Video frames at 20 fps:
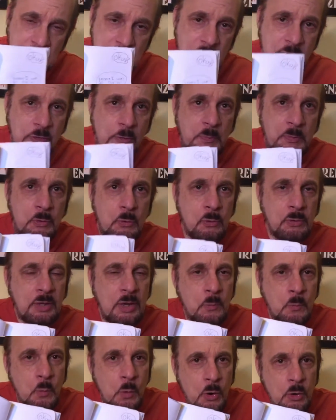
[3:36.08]
did something called a
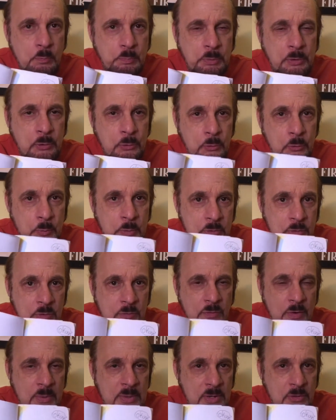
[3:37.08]
word balloon, which is
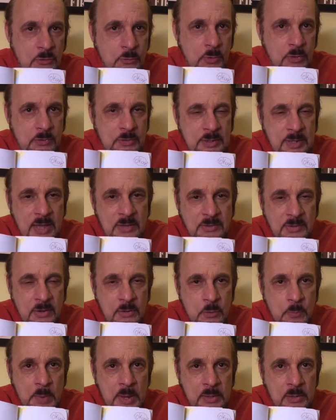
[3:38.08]
very interesting. That's how
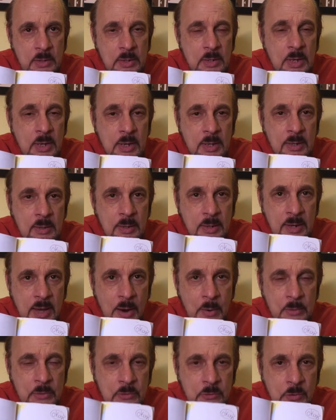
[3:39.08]
you make a
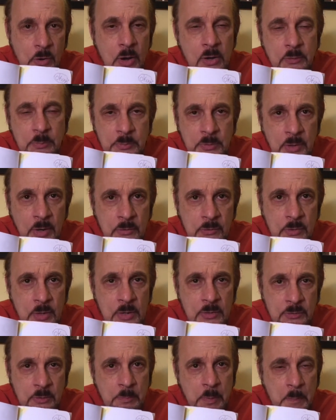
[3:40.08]
character talk sometimes.
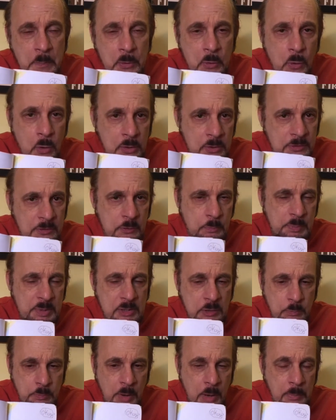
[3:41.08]
Some people call it a
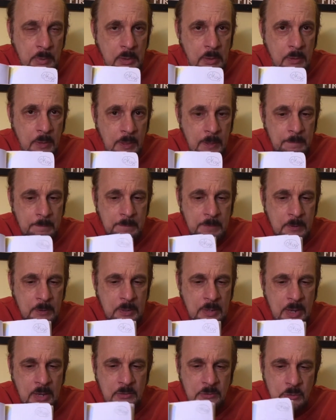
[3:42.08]
speech bubble.
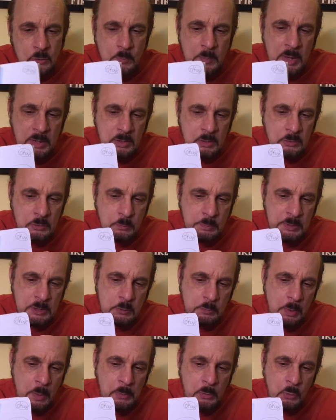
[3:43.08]
Okay, so you make a speech
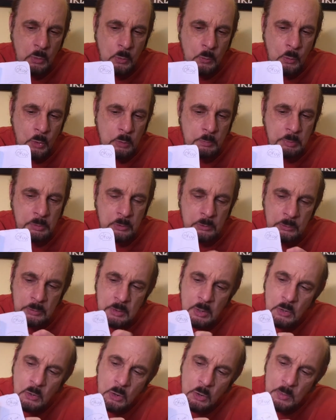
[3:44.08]
bubble or a word balloon,
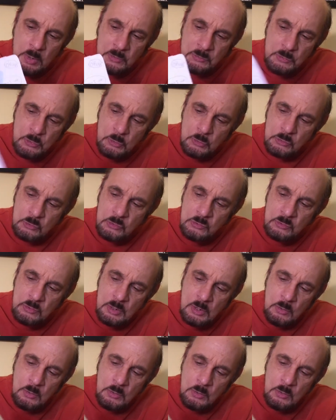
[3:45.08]
or else you could just